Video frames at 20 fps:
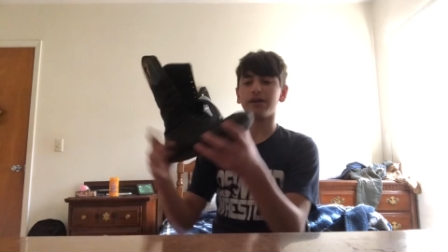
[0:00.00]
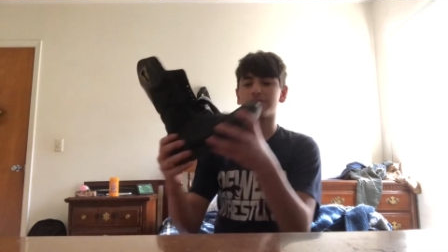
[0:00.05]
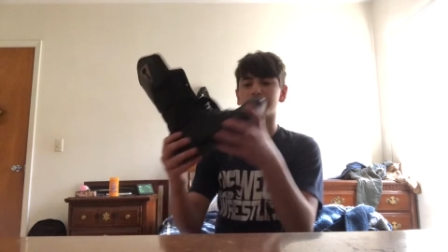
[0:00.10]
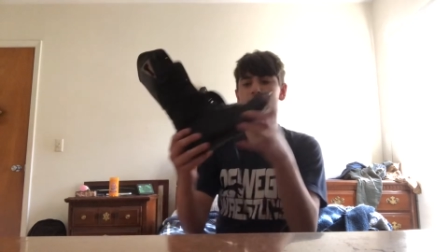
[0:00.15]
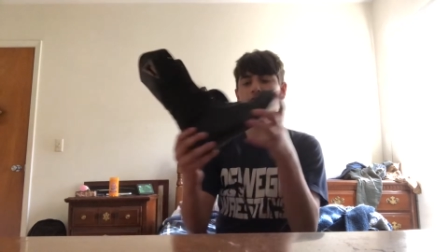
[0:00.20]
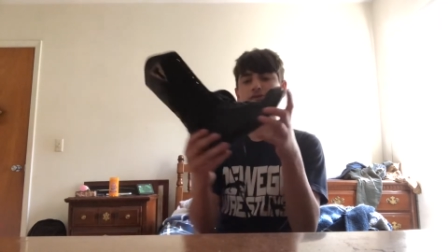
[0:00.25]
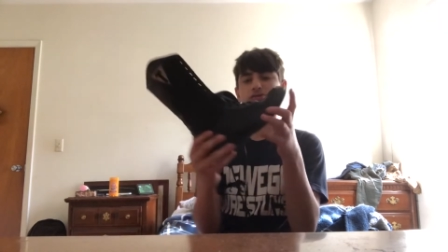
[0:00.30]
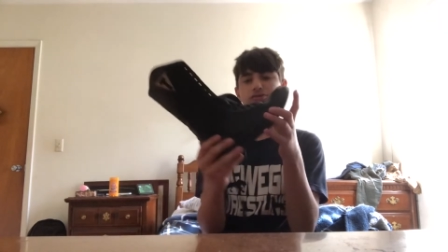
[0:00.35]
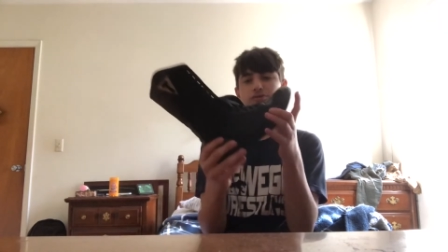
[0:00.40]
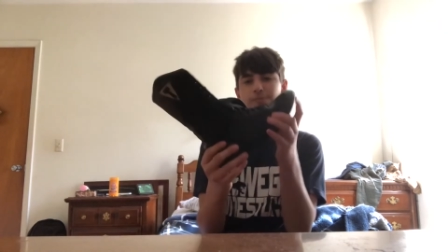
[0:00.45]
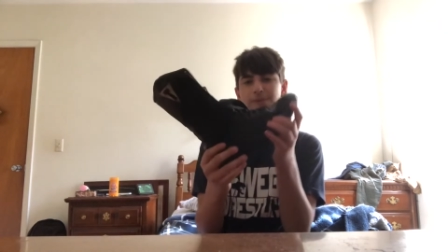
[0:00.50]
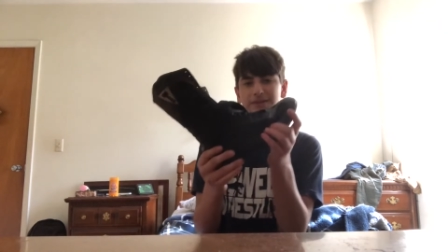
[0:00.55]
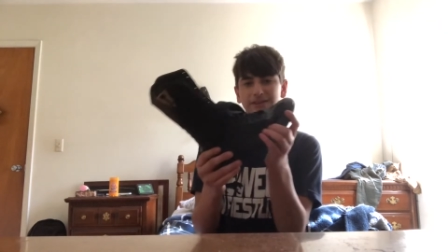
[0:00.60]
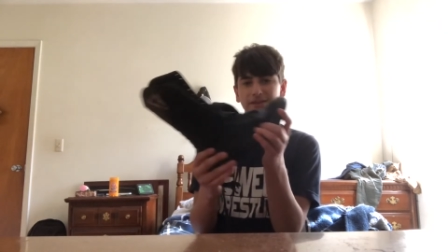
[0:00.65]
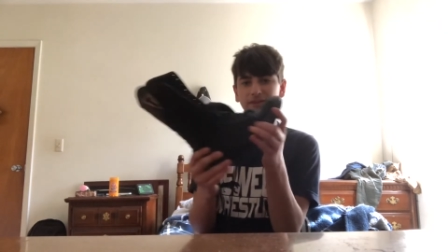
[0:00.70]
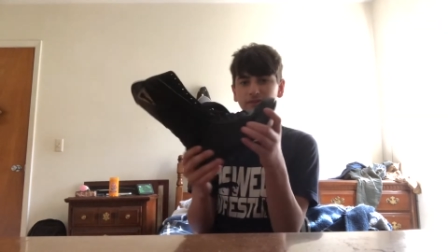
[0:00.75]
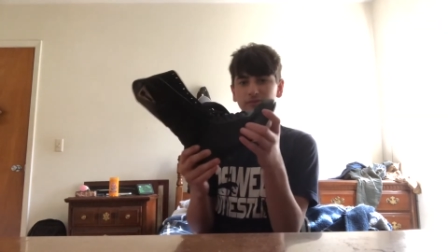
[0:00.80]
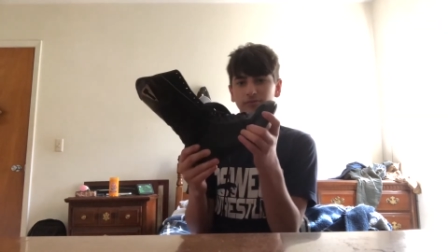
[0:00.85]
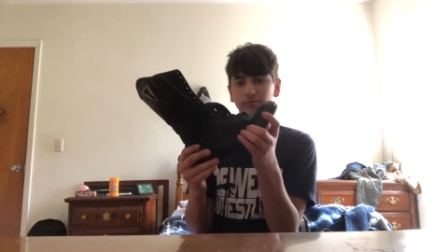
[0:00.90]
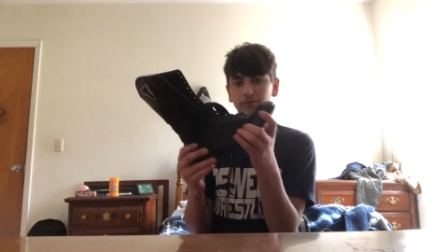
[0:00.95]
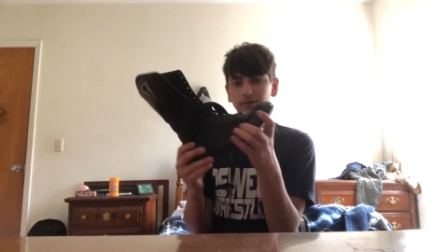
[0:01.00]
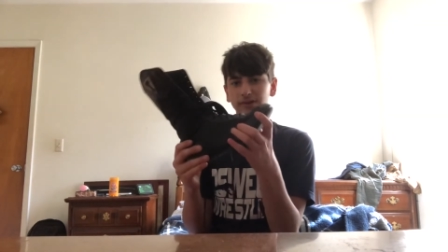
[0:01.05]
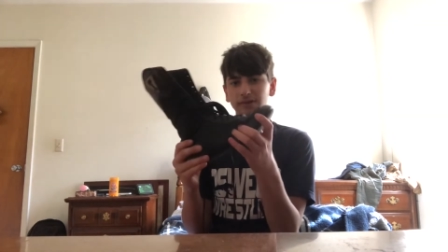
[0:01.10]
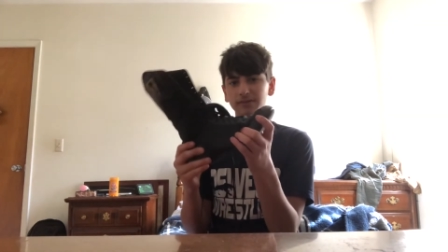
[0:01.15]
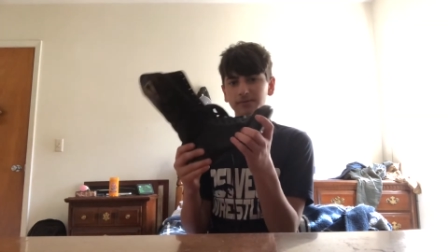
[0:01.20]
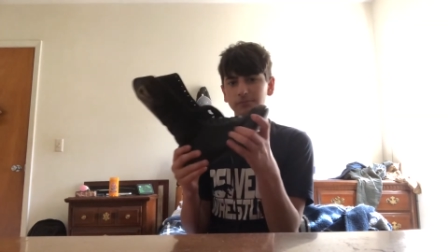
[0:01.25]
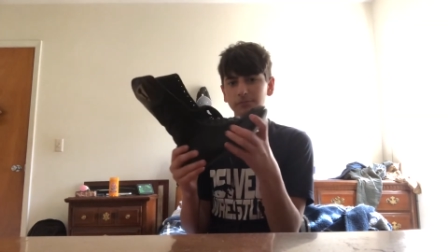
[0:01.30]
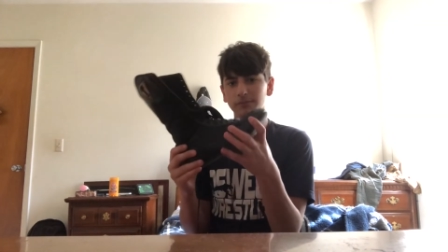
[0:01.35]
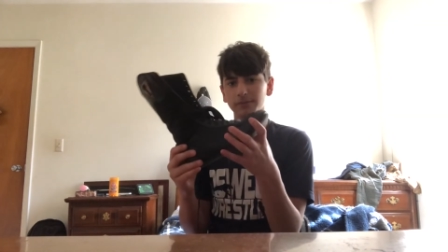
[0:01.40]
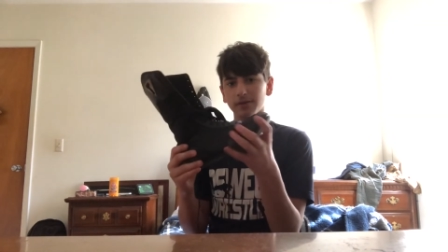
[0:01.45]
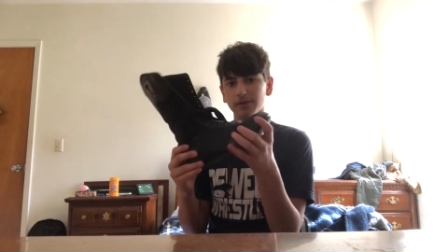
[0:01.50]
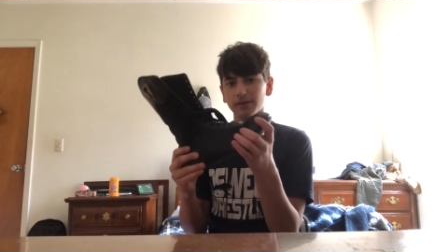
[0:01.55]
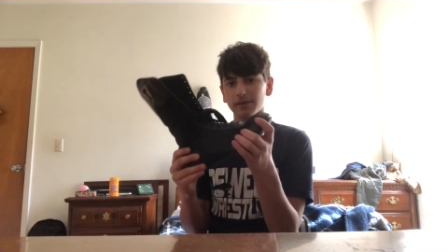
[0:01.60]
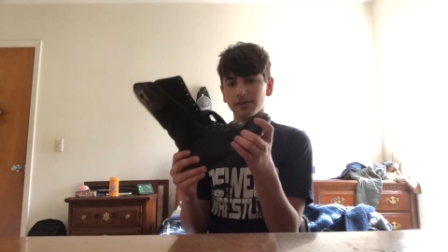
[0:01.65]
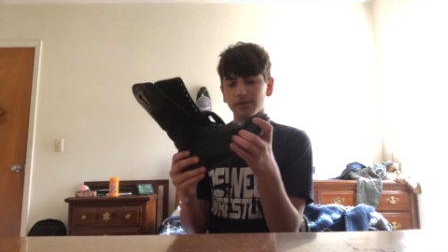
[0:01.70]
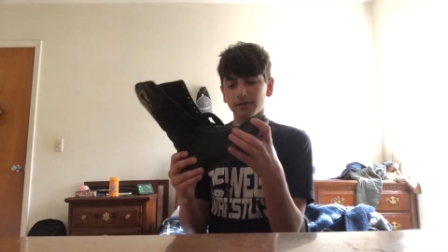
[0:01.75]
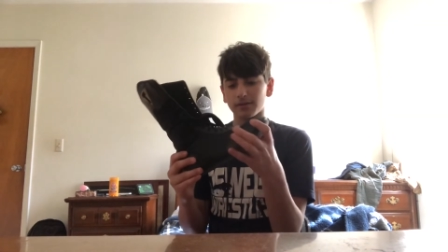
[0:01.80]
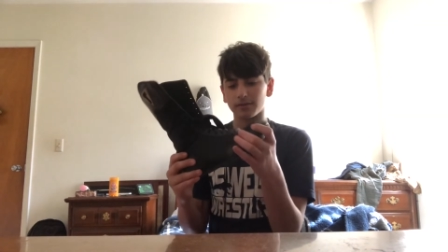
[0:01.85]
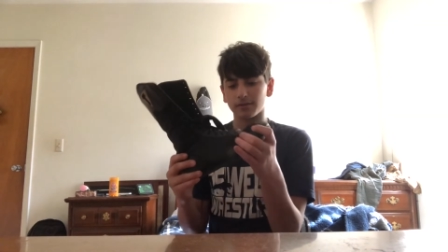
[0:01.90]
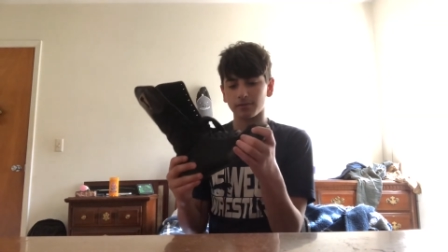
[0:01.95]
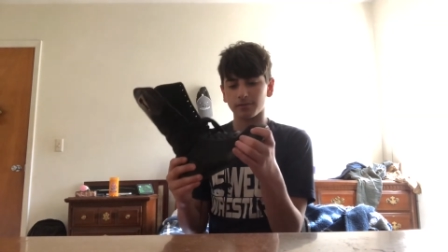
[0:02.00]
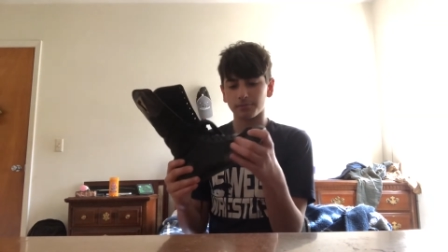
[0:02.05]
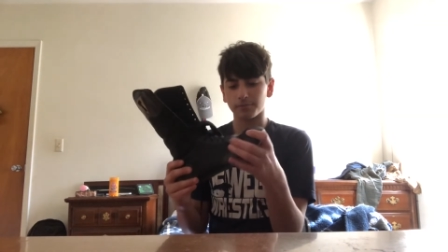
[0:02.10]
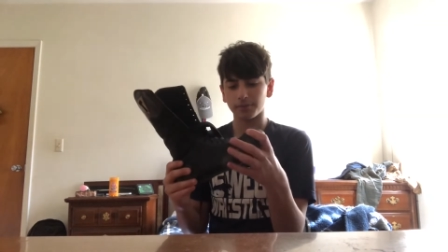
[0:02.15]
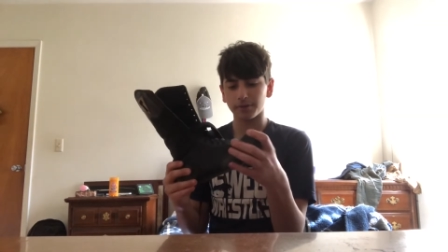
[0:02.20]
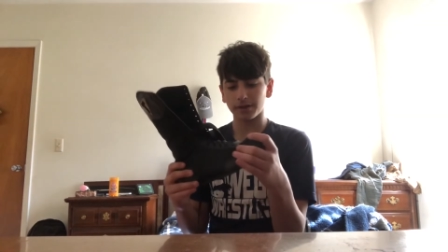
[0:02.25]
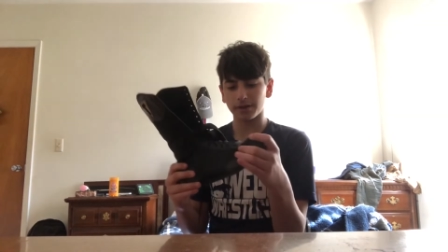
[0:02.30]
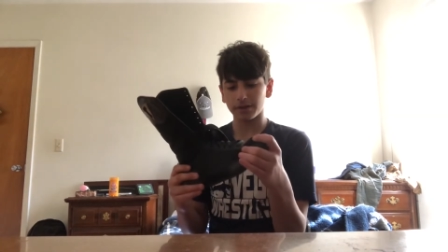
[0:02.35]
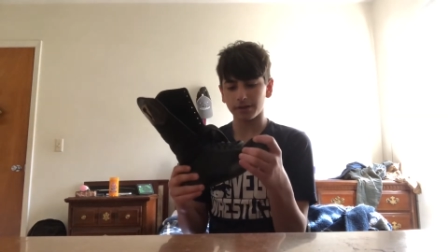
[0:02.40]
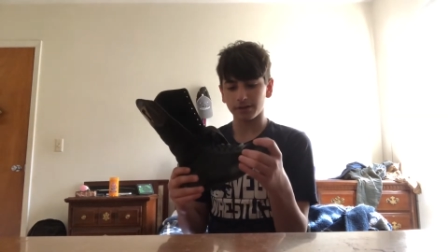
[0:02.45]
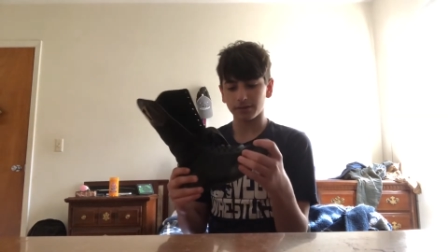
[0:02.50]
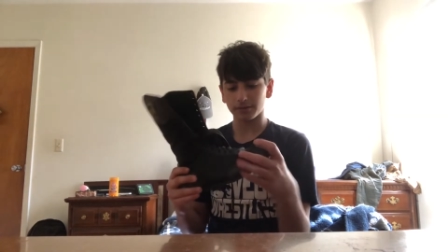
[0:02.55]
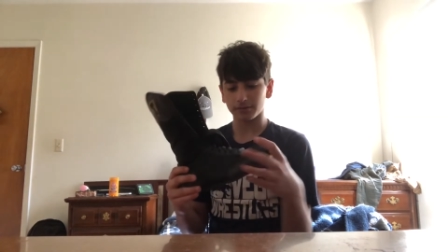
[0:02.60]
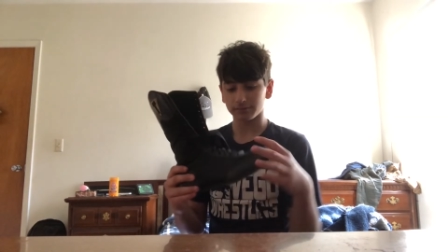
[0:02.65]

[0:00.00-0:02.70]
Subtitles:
told you about this crease, but